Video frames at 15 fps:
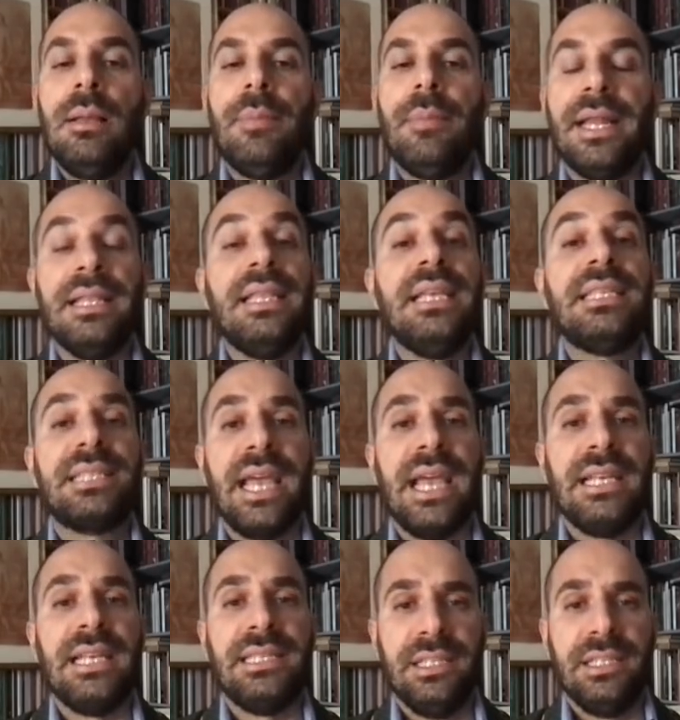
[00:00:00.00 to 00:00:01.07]
But in this
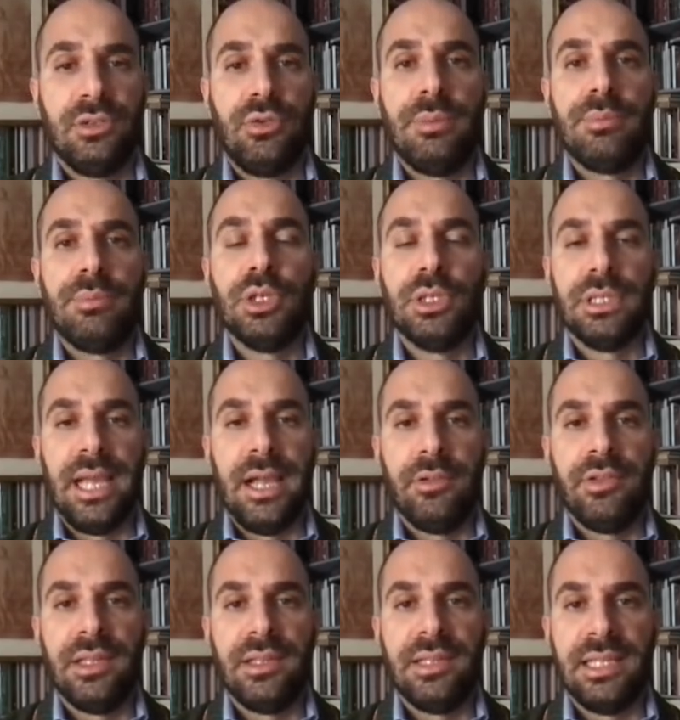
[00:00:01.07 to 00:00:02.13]
case, the inscription
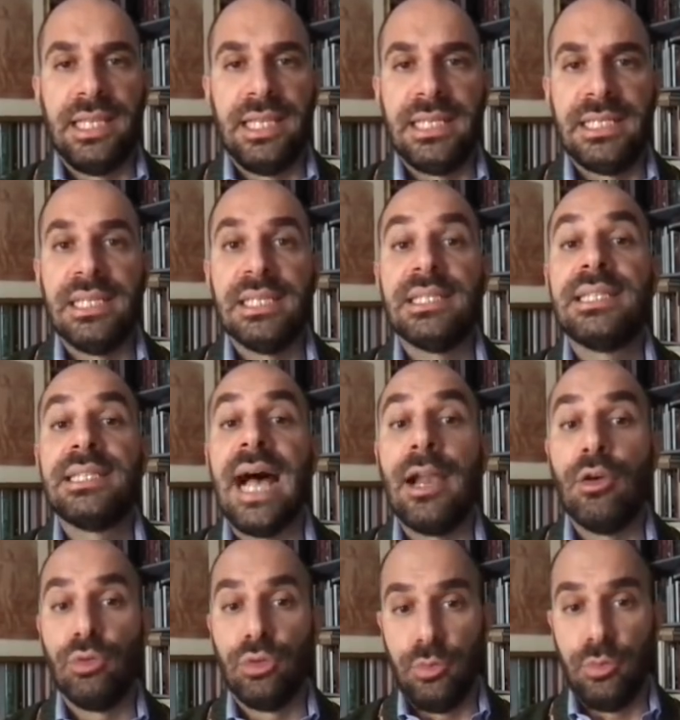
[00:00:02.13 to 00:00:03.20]
tells us that this is
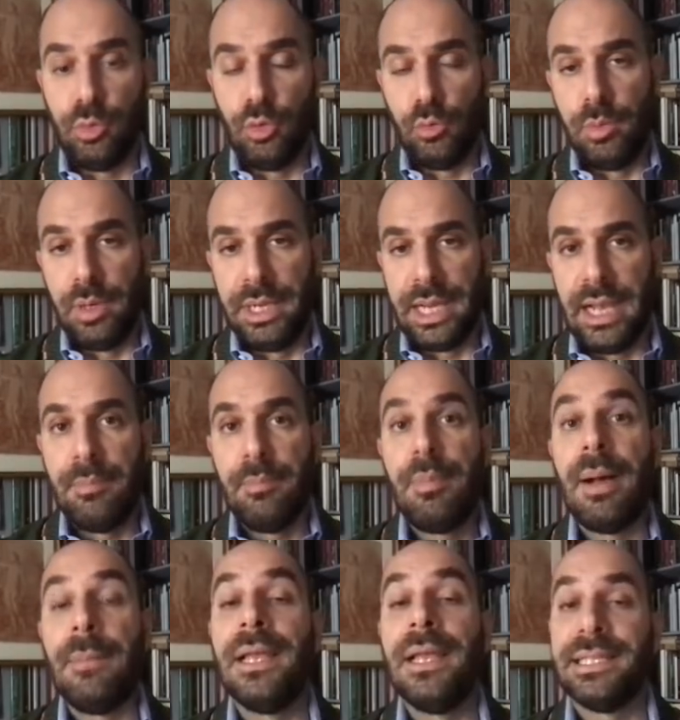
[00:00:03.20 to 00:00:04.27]
salus publica,
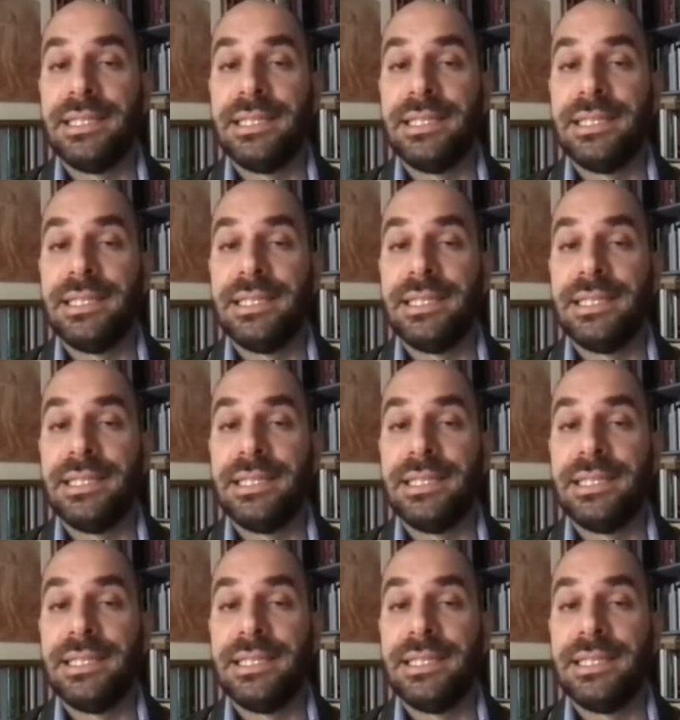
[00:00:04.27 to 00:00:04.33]
public